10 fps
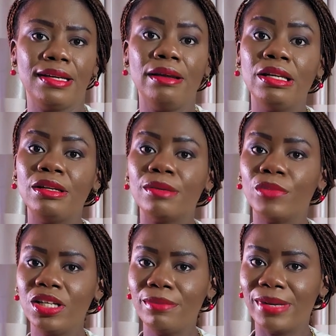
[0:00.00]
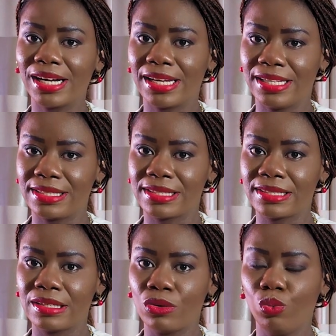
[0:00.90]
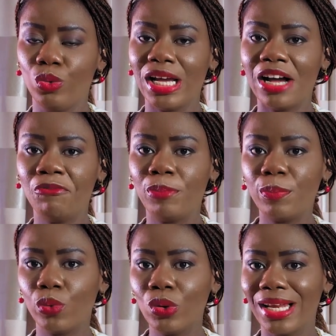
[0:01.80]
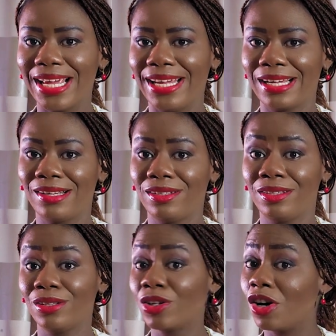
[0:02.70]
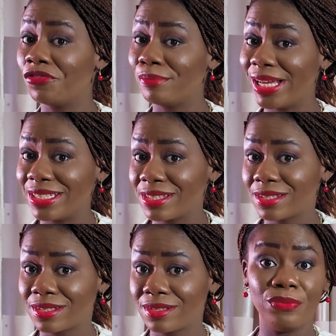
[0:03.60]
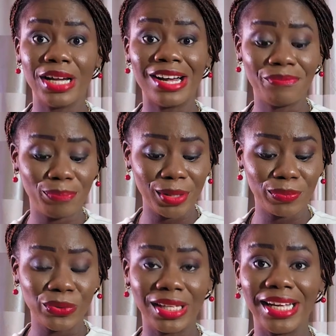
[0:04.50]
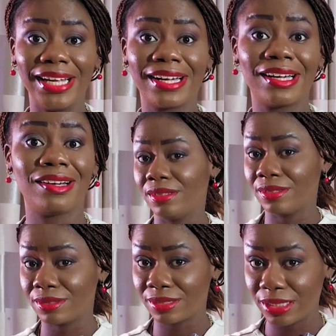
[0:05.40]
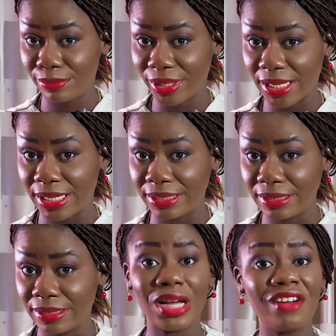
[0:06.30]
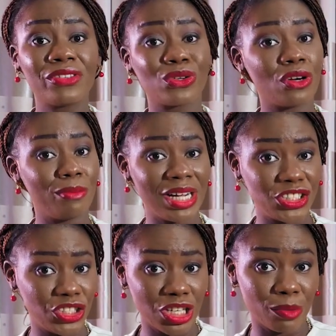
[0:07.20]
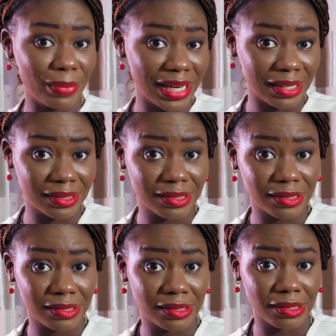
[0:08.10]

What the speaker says: In the money markets, we have people like the government, we have people like the CBN, we have the commercial banks.